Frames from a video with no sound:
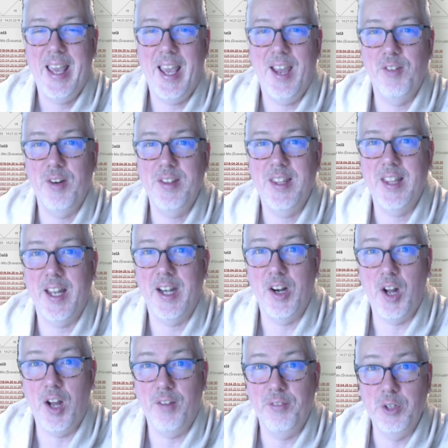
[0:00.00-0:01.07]
everything that it
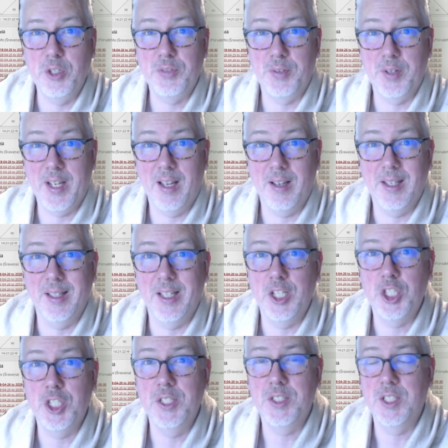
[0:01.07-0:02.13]
offers for
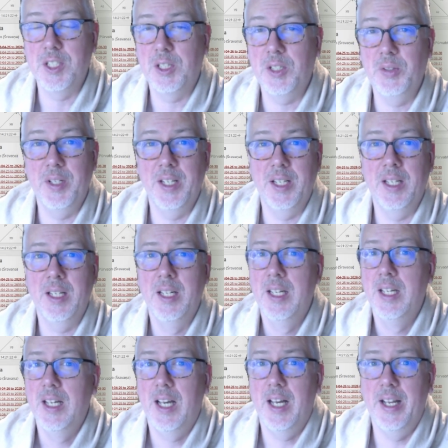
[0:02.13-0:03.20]
calculations, including
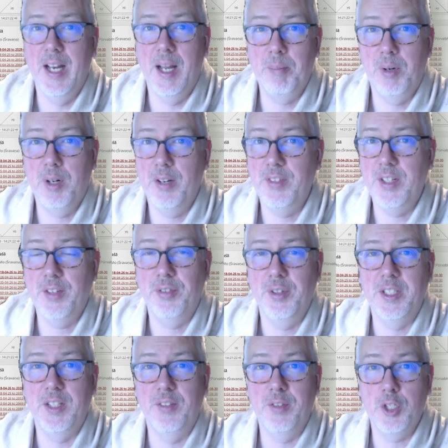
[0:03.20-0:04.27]
a number of
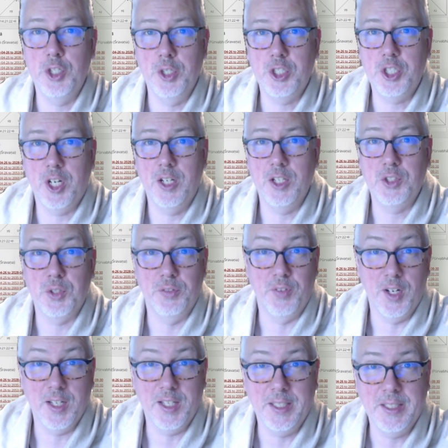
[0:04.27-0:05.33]
different divisional charts or
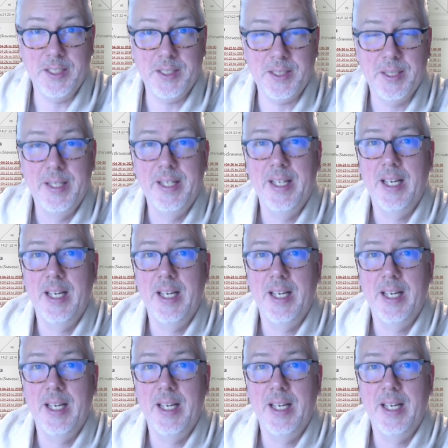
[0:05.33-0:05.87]
Vargas,